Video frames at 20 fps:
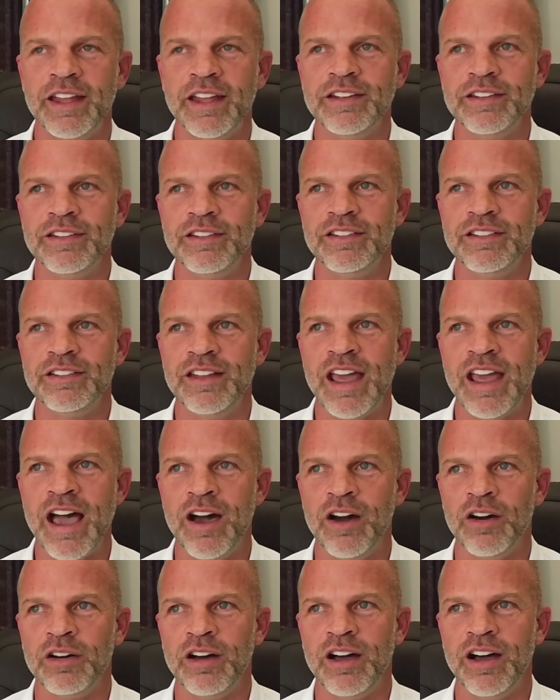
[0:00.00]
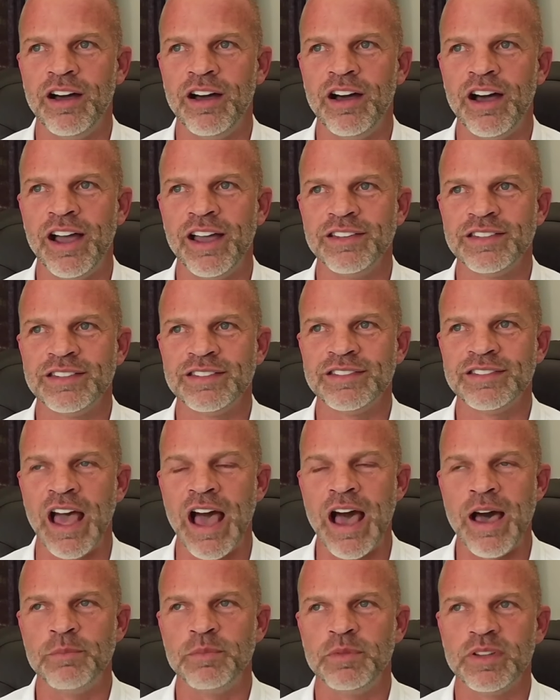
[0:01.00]
and now I
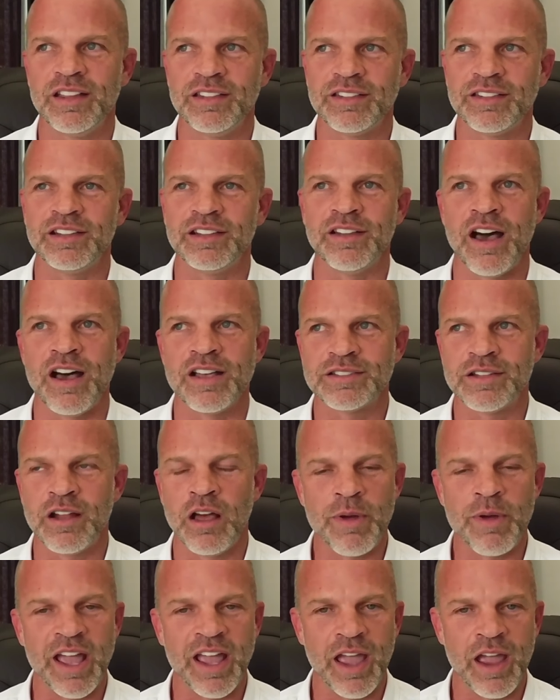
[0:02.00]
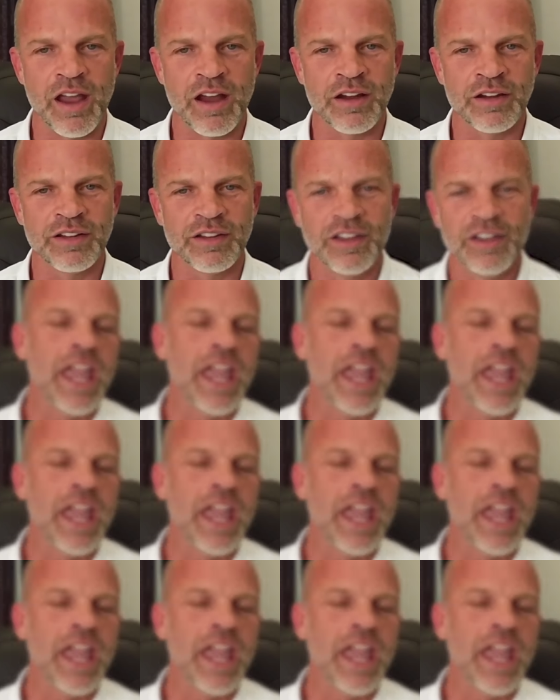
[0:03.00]
stopped because I lost all my hair.